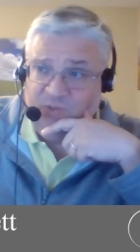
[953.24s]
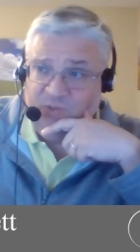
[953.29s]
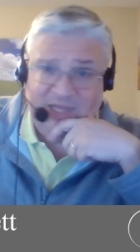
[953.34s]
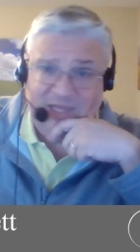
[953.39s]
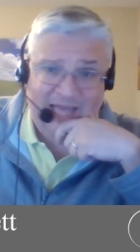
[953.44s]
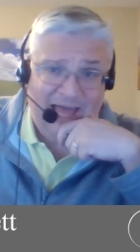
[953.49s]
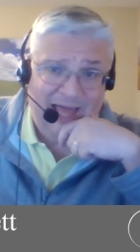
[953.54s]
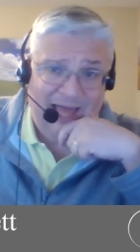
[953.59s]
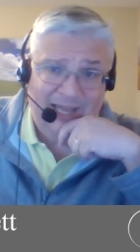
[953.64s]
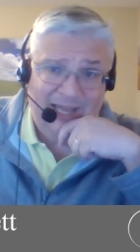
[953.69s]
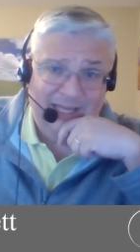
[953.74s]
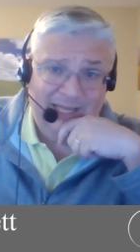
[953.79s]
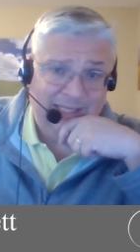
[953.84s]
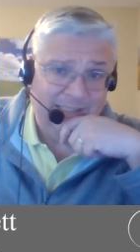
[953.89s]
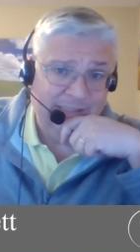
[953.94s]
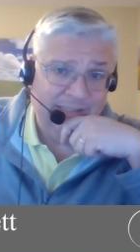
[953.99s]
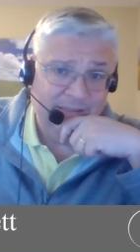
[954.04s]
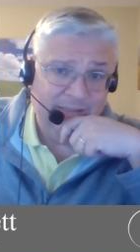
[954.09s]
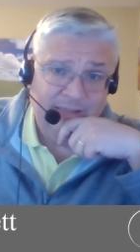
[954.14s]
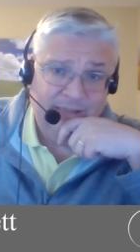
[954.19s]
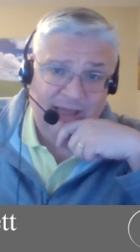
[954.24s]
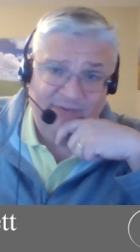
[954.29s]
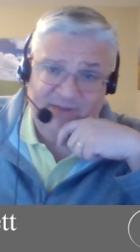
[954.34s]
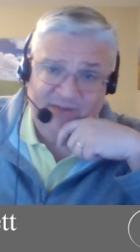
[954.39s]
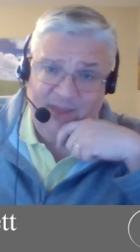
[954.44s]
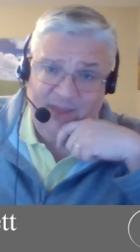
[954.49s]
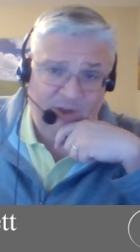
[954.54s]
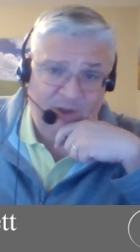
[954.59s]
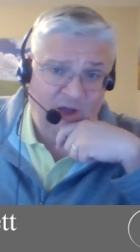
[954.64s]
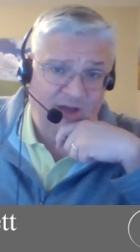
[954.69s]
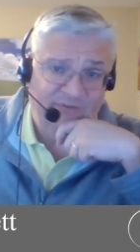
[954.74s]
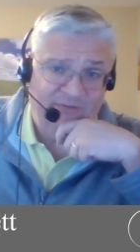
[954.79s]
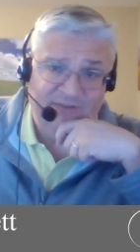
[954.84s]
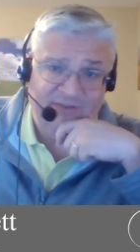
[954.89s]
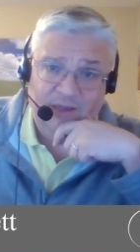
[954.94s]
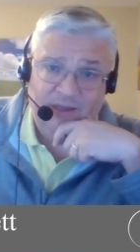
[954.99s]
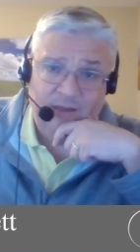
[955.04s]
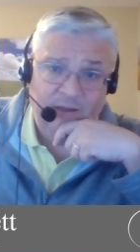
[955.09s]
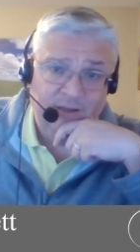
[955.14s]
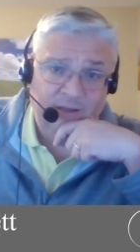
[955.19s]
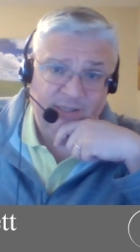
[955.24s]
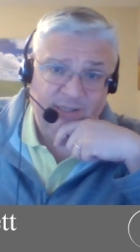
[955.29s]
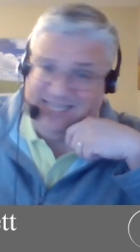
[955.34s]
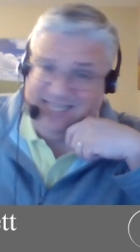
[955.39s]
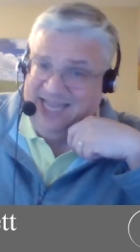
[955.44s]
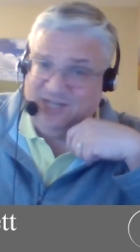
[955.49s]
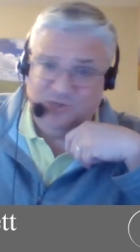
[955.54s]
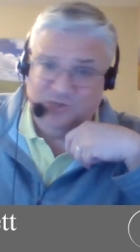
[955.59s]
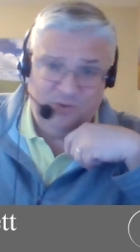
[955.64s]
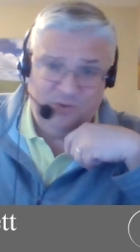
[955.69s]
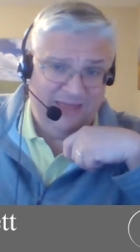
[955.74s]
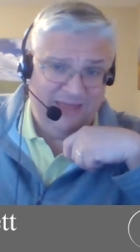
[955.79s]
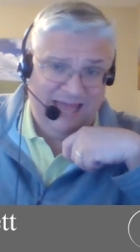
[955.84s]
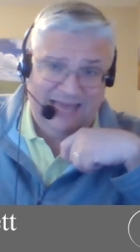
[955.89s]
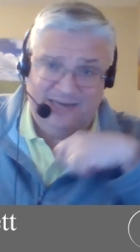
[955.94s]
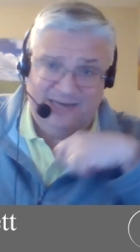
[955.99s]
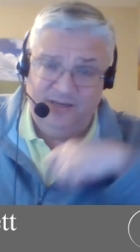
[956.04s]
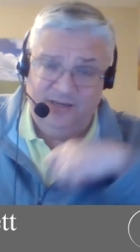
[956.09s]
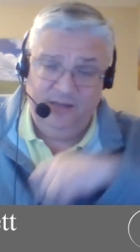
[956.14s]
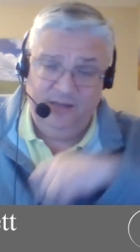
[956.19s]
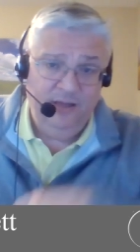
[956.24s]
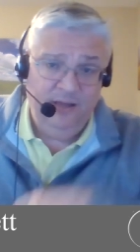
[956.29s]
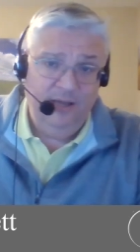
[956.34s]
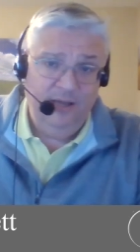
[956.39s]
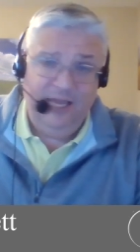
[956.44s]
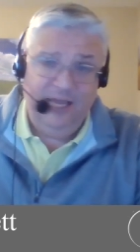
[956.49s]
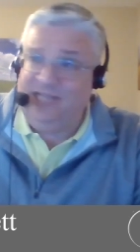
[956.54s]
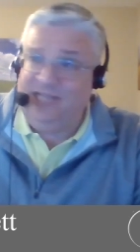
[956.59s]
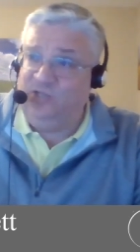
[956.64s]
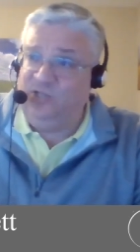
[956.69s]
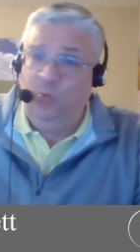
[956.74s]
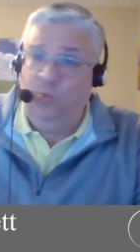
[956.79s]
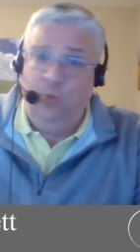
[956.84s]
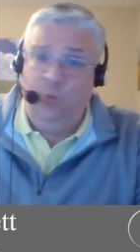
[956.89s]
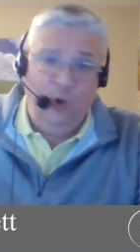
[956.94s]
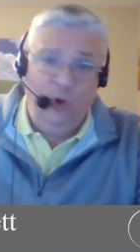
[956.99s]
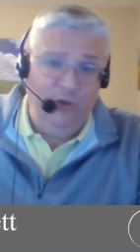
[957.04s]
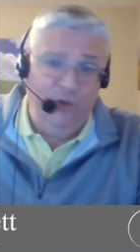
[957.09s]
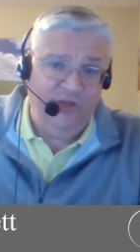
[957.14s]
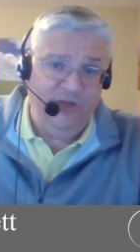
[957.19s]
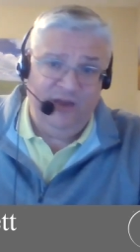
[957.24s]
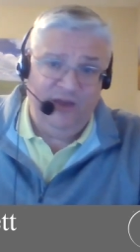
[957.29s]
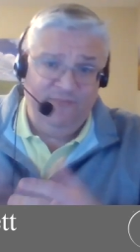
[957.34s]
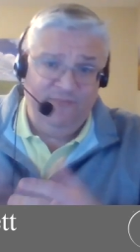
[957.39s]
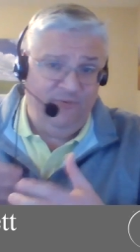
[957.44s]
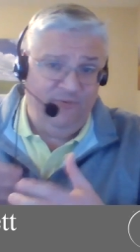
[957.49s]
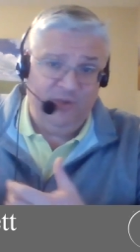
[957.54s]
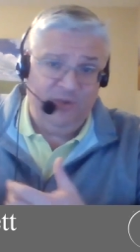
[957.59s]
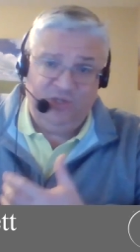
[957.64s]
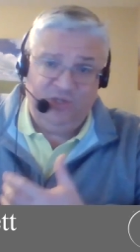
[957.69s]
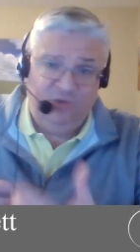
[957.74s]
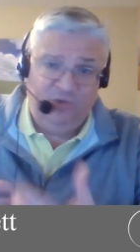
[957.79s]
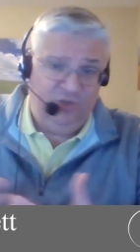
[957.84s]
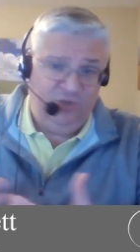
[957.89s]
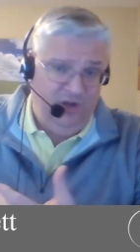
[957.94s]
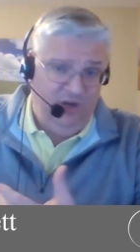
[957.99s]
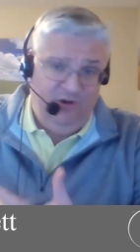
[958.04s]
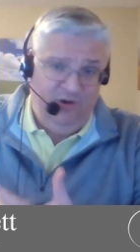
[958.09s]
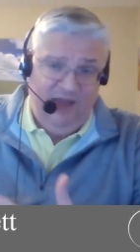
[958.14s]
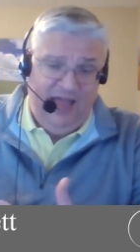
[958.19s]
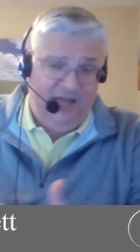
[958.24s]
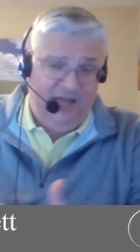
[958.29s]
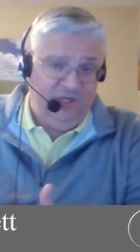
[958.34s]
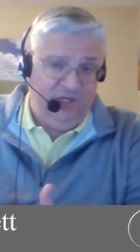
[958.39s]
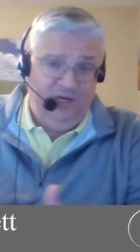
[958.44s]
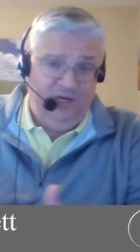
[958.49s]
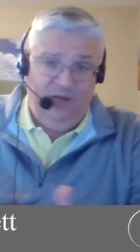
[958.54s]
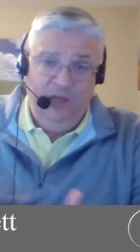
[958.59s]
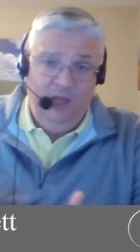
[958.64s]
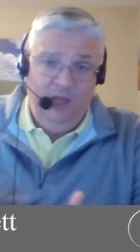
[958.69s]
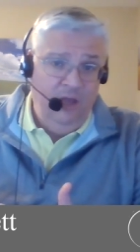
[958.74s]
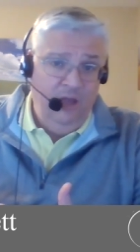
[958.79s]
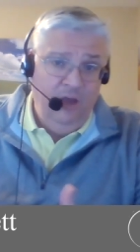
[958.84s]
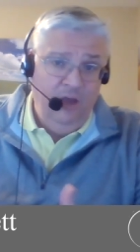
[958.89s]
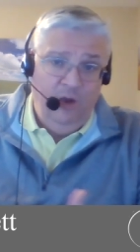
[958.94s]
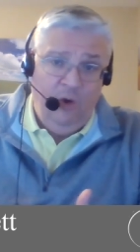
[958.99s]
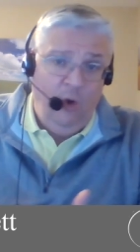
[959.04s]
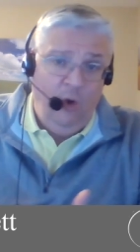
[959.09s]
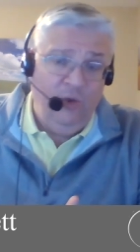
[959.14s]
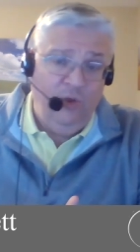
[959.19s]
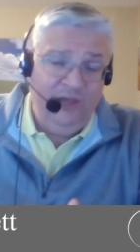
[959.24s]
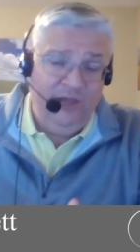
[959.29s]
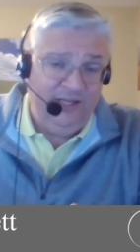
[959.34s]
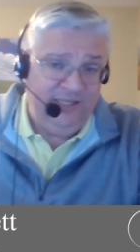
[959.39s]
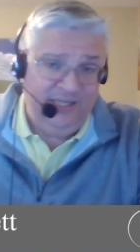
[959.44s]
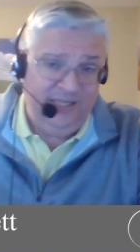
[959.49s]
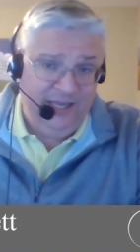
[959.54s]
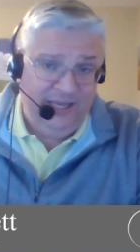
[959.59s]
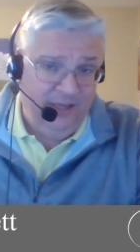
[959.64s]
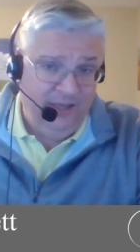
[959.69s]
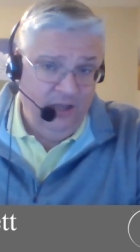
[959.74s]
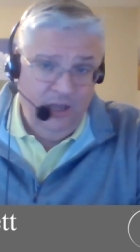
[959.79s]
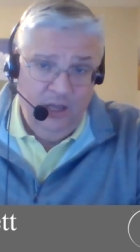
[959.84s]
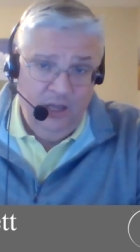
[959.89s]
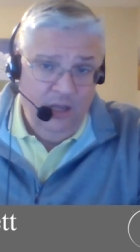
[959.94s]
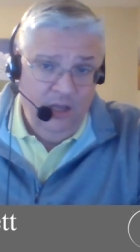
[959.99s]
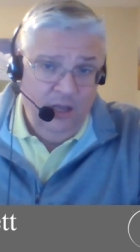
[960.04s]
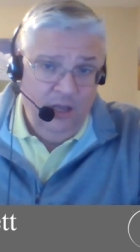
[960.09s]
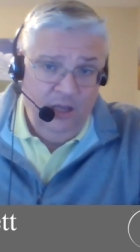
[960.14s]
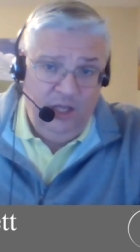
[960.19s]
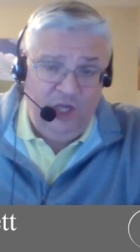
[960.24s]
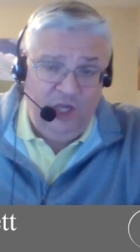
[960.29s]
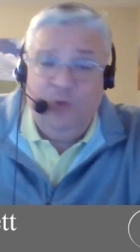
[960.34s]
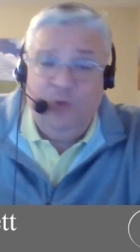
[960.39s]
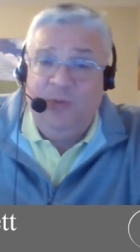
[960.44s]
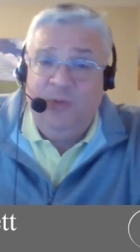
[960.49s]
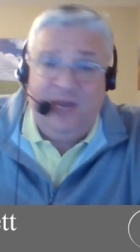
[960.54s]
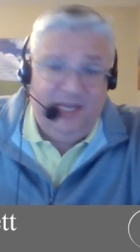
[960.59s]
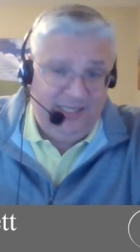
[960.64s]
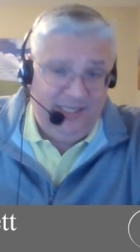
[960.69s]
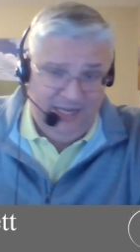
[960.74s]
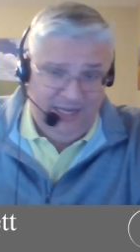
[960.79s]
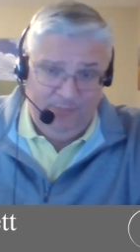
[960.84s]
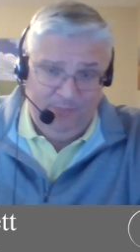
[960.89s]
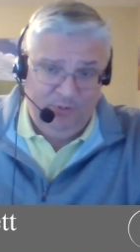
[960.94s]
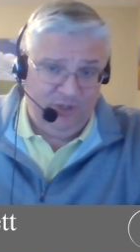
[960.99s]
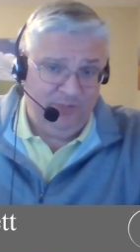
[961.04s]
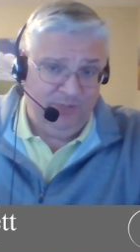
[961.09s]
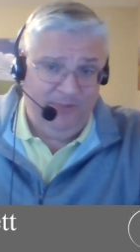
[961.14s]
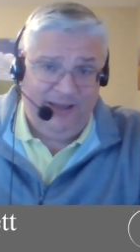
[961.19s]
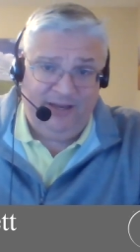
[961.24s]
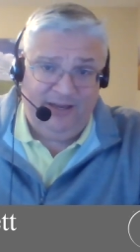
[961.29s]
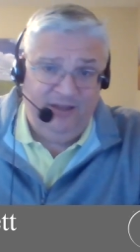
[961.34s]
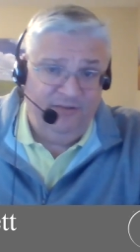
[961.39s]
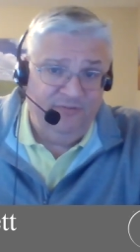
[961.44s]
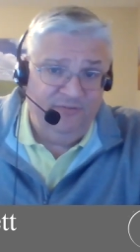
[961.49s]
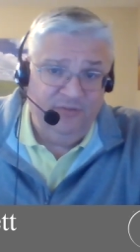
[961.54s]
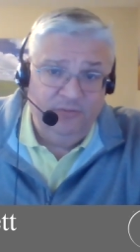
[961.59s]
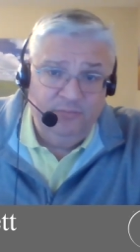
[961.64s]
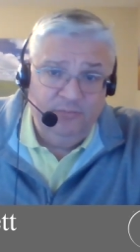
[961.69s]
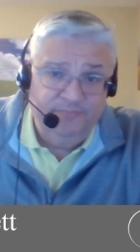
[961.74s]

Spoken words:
with colleagues, have a cup of coffee, schedule that. It's worth it from a social interaction, holistic, humanistic perspective.